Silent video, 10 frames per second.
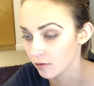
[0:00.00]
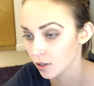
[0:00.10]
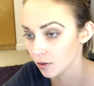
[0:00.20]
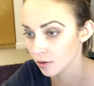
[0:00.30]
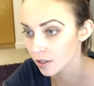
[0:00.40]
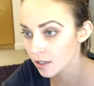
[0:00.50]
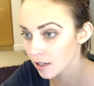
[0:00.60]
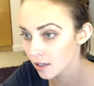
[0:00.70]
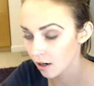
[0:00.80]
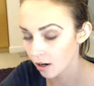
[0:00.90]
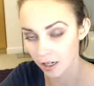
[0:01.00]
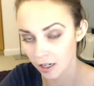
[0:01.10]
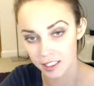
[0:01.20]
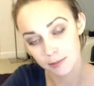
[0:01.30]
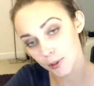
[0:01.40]
you are
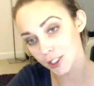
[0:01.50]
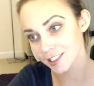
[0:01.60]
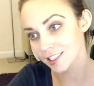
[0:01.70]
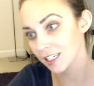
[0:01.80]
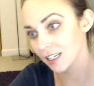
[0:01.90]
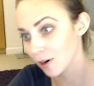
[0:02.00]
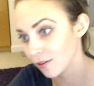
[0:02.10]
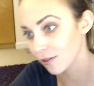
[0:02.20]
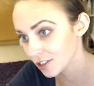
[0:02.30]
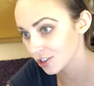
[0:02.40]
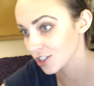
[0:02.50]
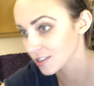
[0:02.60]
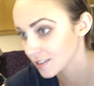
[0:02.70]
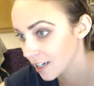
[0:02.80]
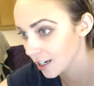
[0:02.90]
experiencing any
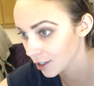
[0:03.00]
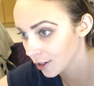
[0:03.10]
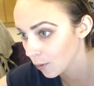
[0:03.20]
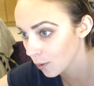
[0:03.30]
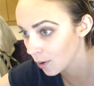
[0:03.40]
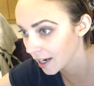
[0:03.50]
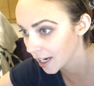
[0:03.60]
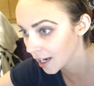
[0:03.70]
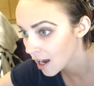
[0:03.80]
malfunctions, now you know why.